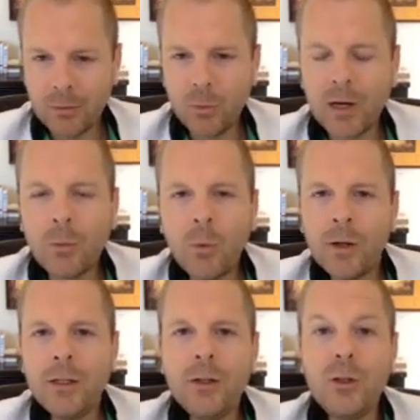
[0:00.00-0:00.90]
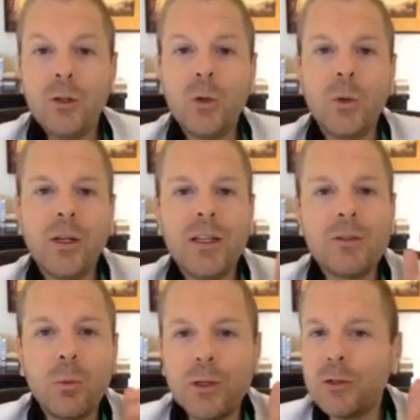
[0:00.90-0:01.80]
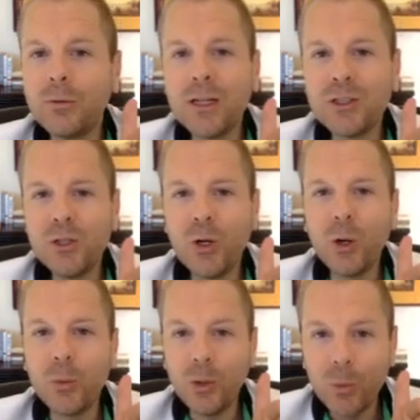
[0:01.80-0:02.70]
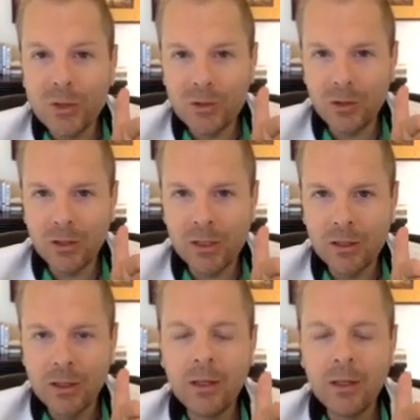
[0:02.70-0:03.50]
what I want you to do is, what direction are we always looking?